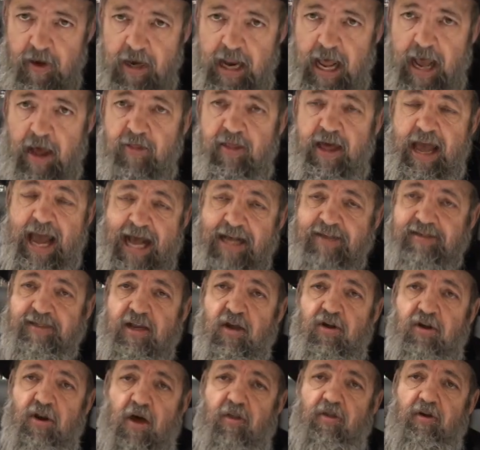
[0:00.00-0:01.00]
Now they
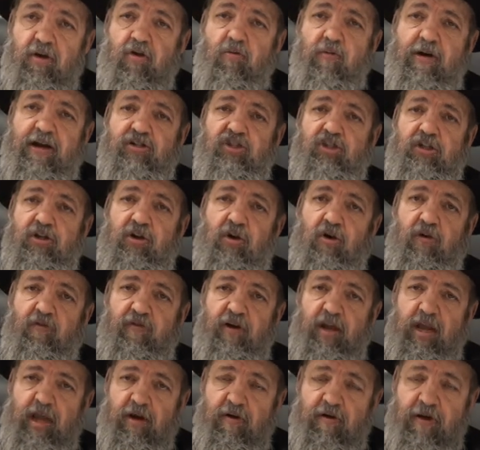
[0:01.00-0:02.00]
ask another question
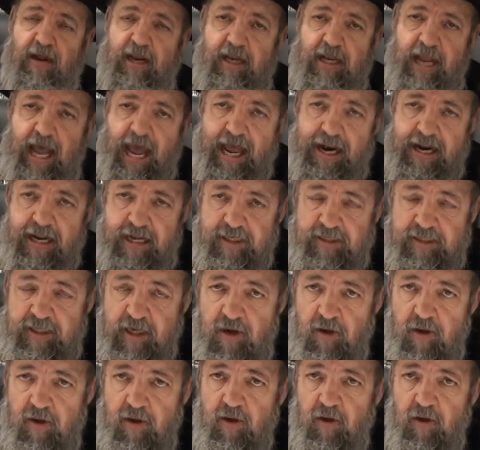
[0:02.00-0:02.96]
over here, and that is,